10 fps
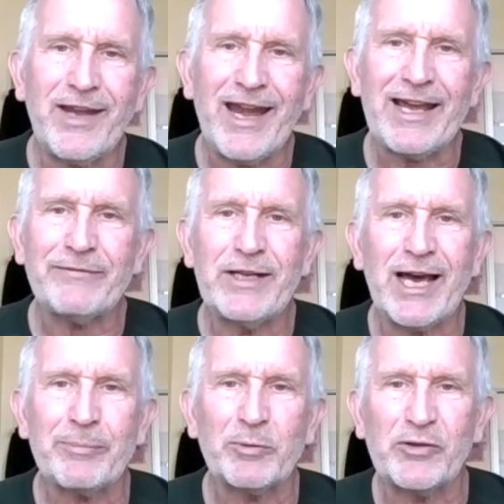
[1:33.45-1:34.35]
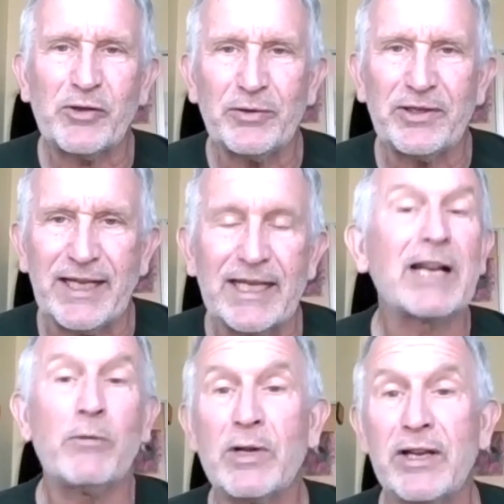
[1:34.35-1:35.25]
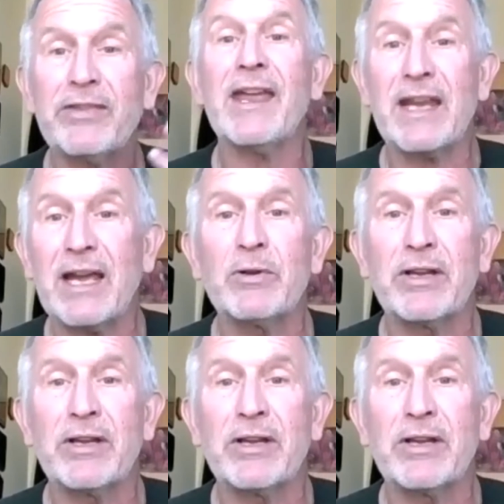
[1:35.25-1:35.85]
to have the opportunity, and I want to thank